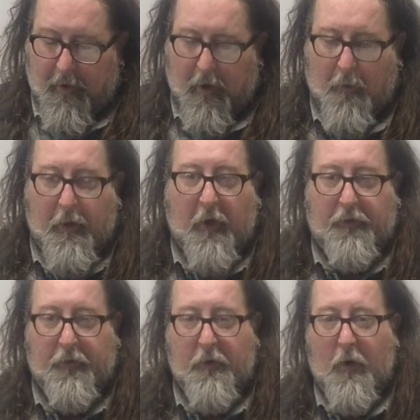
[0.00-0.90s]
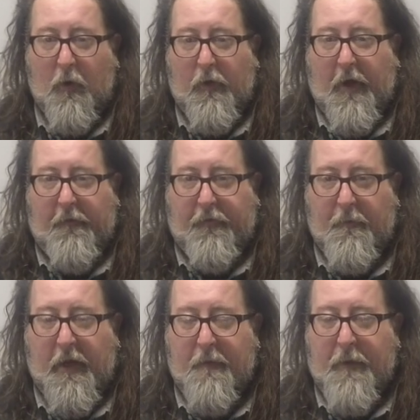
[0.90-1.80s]
Uh, we also know that
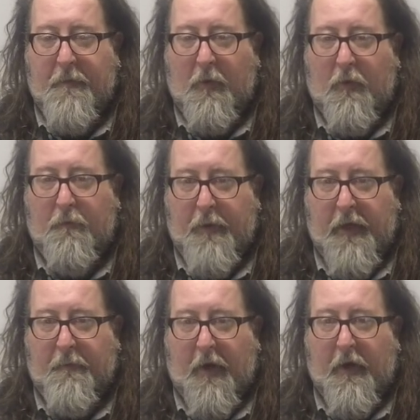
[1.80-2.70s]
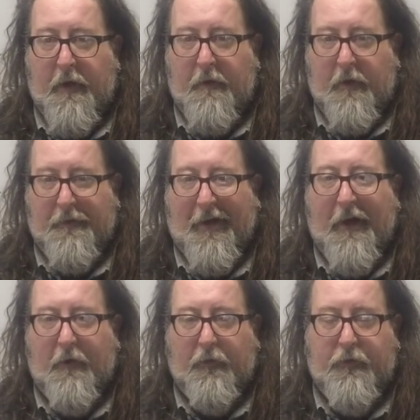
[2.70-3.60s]
for many people, being married
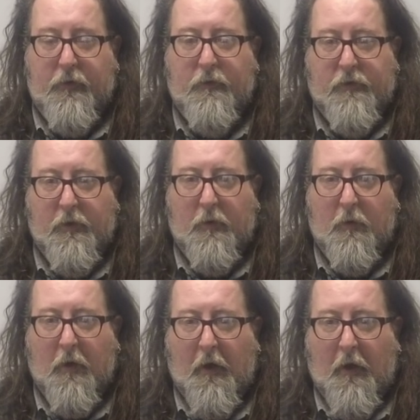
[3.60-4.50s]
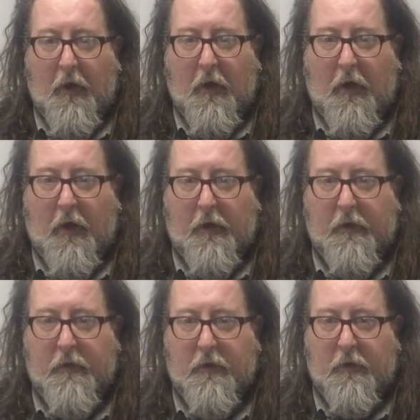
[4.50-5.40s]
entitles you to uh,
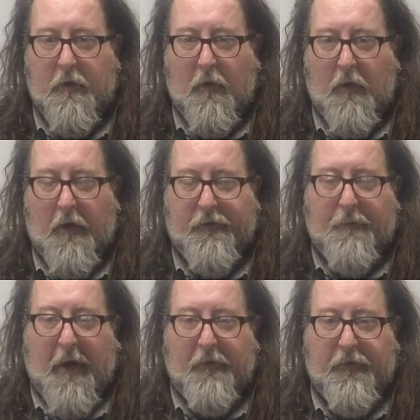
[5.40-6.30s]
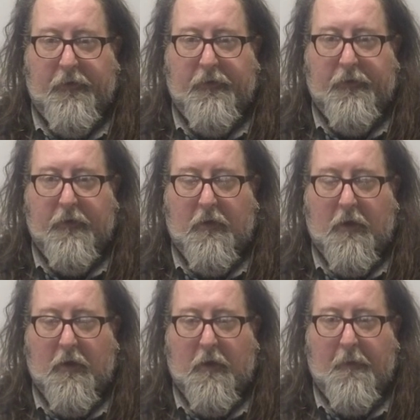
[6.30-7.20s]
know, spouses
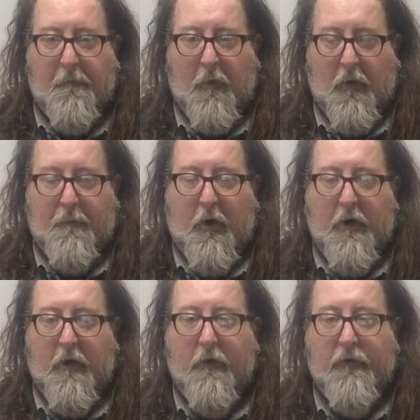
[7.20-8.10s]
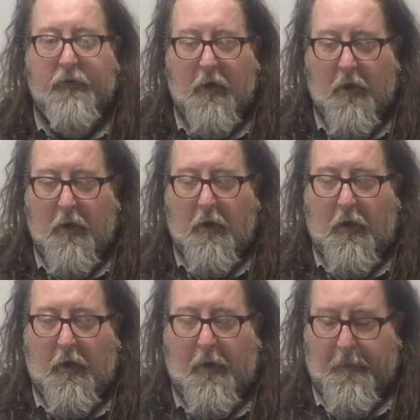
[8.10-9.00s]
um, or partners,
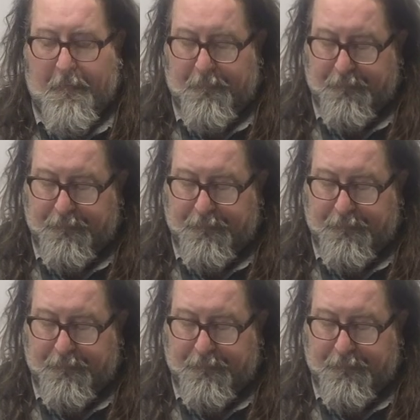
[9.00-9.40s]
um,